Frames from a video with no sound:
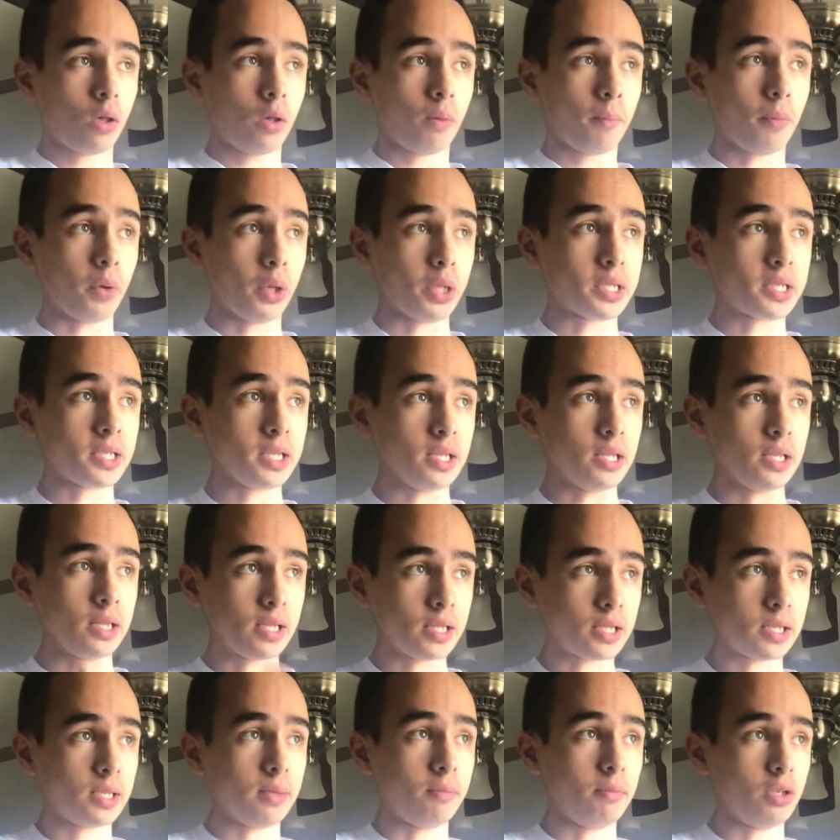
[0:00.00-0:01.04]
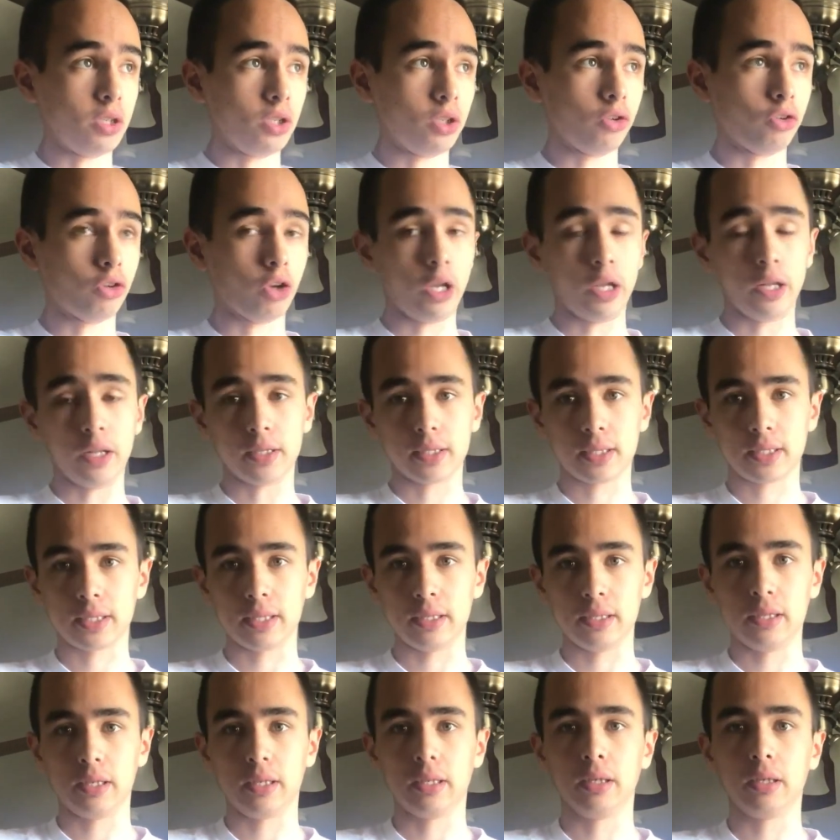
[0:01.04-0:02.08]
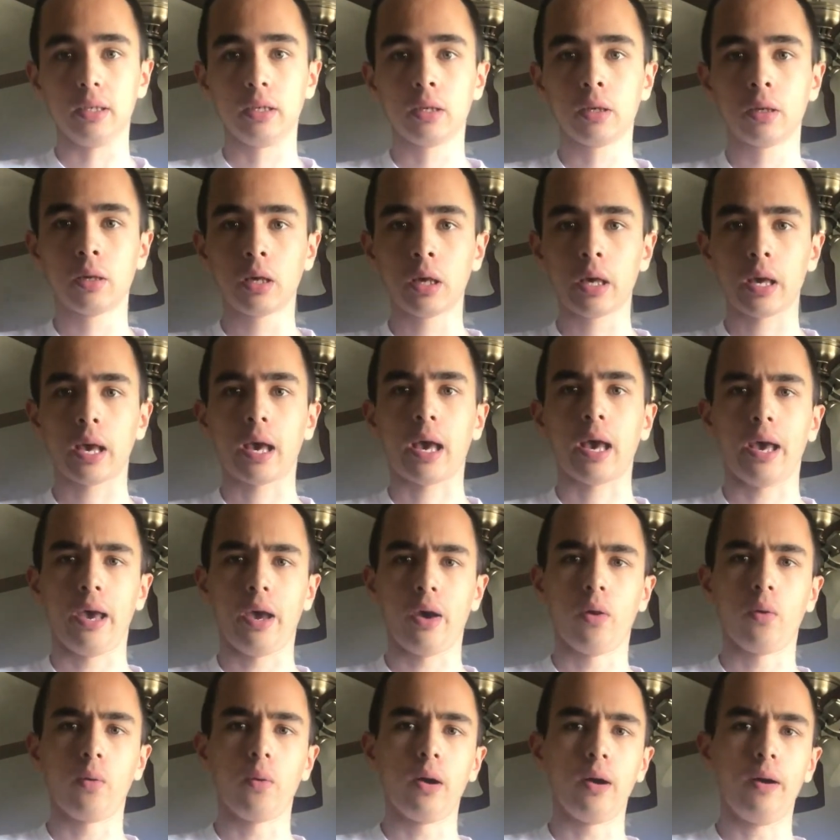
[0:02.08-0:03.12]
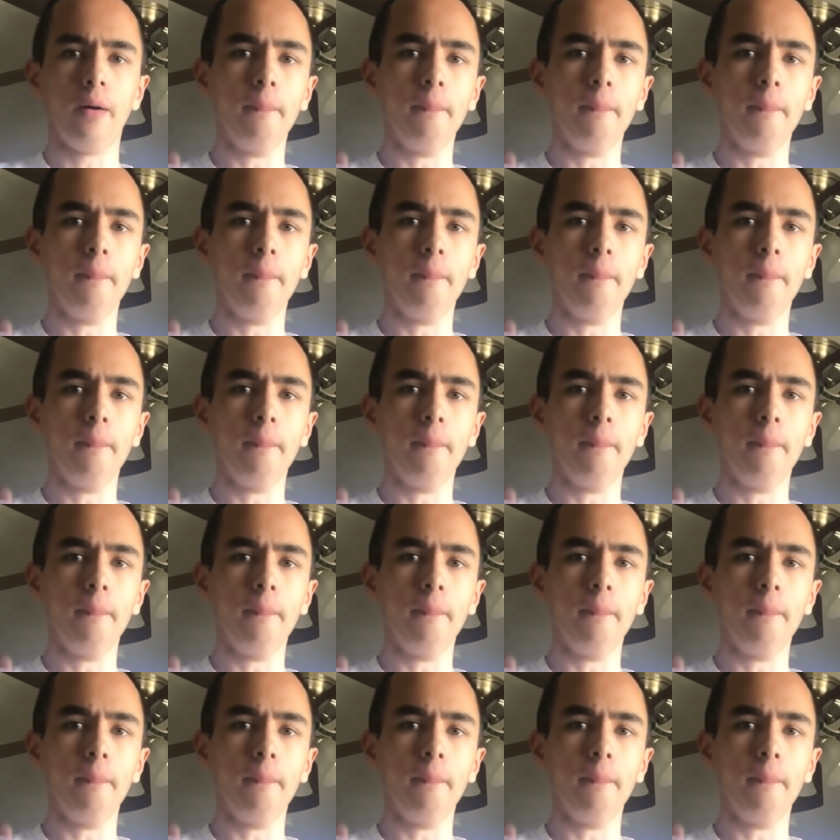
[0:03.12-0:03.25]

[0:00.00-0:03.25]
But seeing this image and seeing how